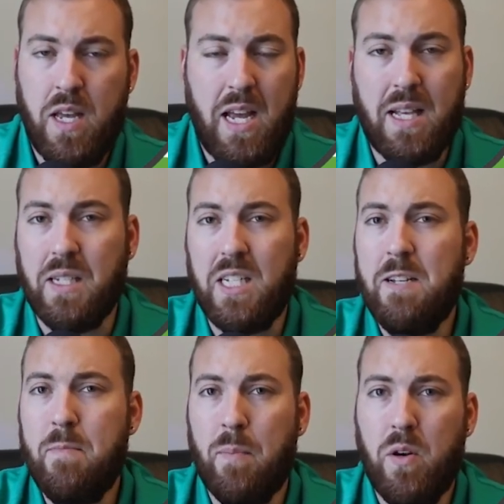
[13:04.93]
As a
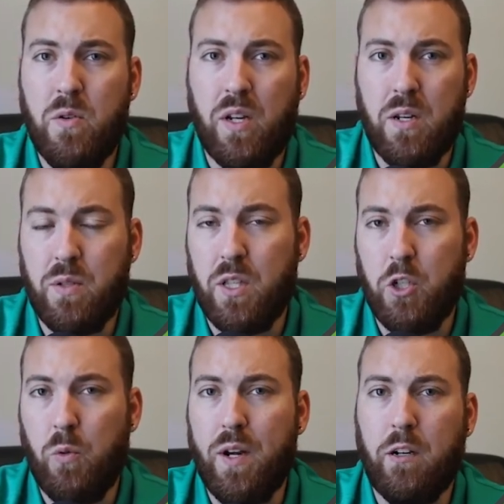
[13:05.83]
team member, you can use the
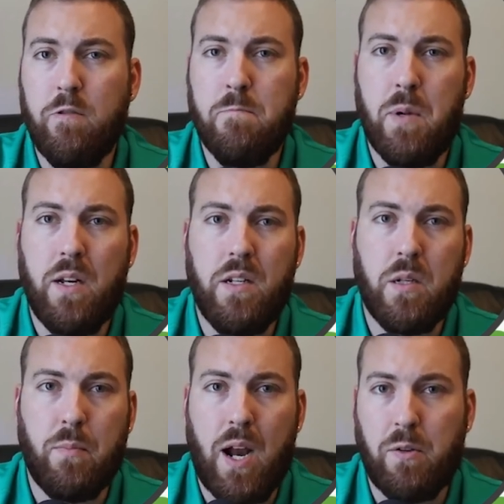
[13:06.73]
Join a Group button to
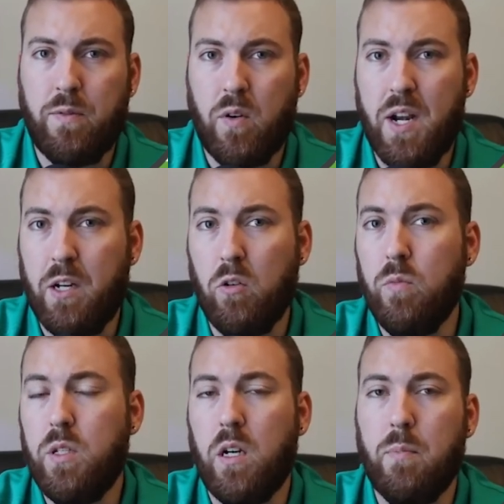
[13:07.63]
browse for any
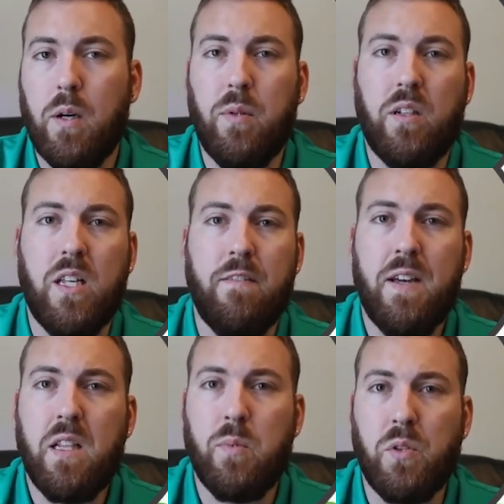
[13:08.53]
groups that are publicly
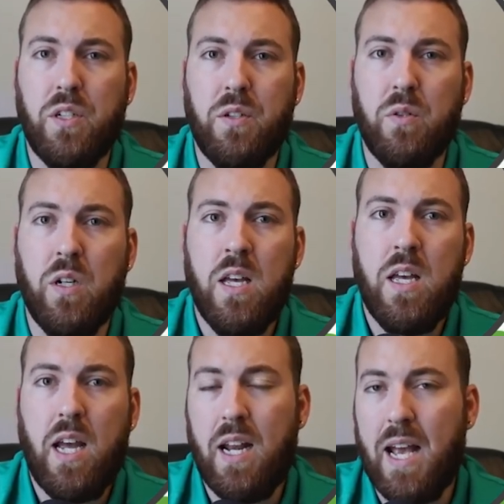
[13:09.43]
available to you,
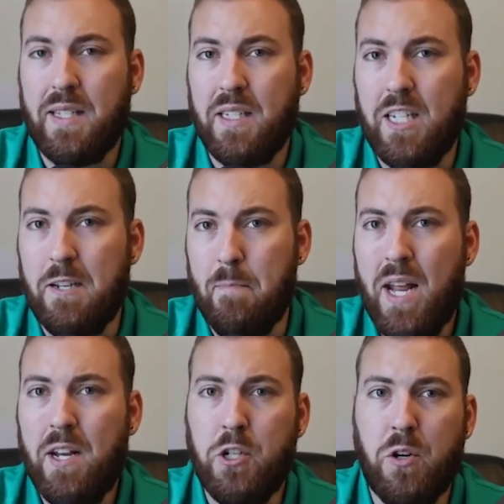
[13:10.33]
and as a team
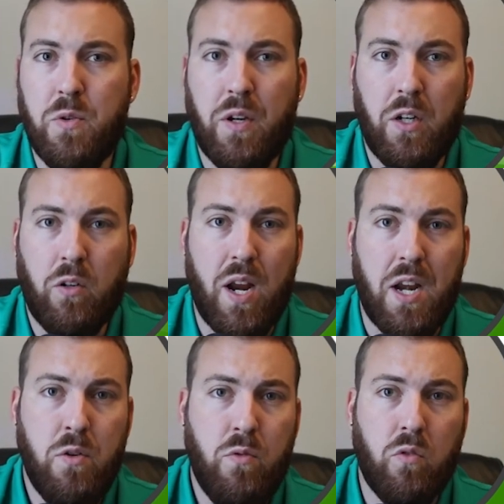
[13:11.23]
manager, you can create
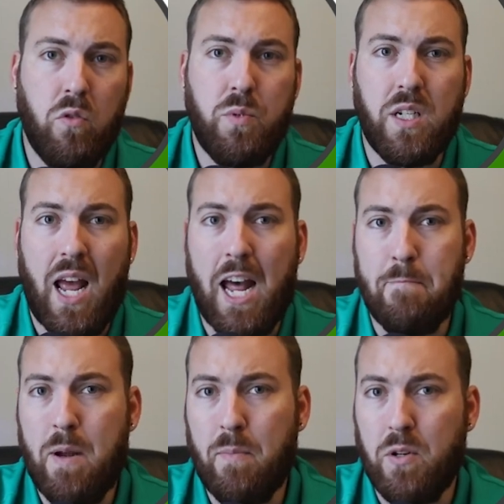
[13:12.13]
new groups and add
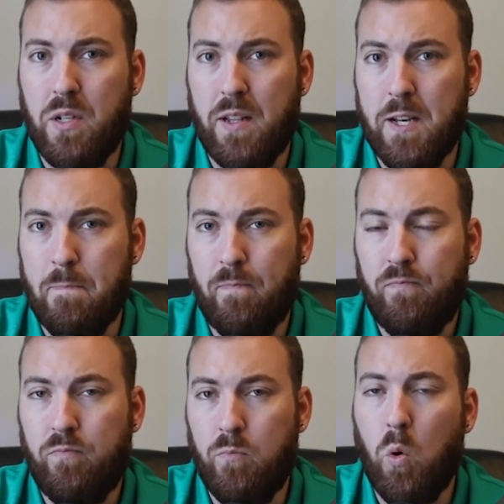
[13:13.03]
members to them.
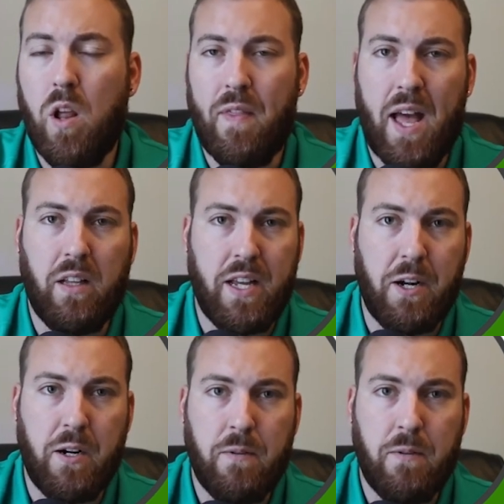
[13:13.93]
More on that later.